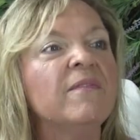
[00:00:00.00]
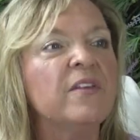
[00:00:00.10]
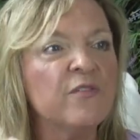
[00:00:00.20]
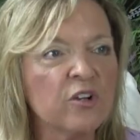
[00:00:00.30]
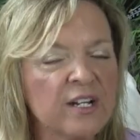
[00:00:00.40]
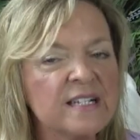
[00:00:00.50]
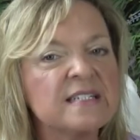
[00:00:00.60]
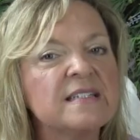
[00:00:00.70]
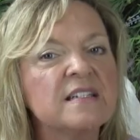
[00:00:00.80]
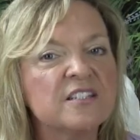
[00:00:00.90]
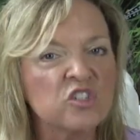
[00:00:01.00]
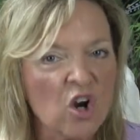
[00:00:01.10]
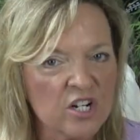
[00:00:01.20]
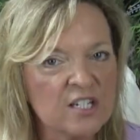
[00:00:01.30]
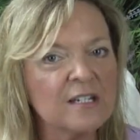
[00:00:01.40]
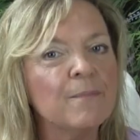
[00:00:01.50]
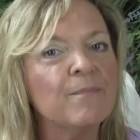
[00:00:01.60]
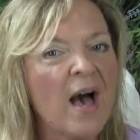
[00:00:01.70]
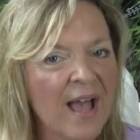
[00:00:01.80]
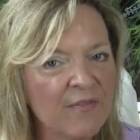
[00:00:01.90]
then they're going to start to
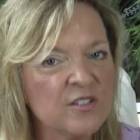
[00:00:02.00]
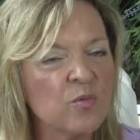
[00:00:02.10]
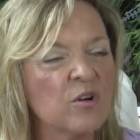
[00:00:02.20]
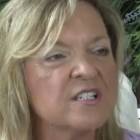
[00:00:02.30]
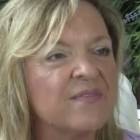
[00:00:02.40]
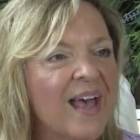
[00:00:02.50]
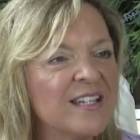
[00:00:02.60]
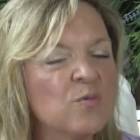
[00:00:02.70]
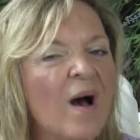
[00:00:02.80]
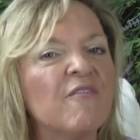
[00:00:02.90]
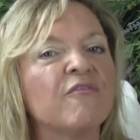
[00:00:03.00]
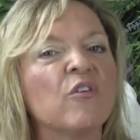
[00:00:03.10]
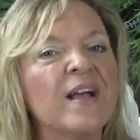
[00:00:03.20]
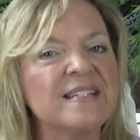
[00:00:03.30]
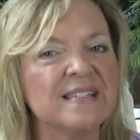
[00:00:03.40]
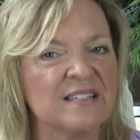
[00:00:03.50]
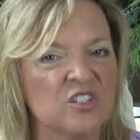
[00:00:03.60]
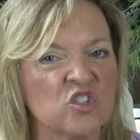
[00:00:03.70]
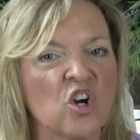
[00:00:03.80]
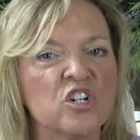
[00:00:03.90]
combine those words, and that's why phrases
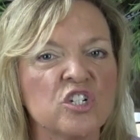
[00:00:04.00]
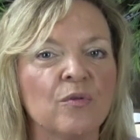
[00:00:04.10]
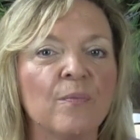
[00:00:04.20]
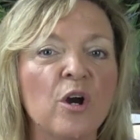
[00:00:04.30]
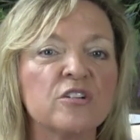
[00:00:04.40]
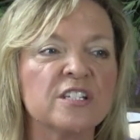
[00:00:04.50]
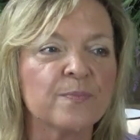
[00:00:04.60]
start to emerge.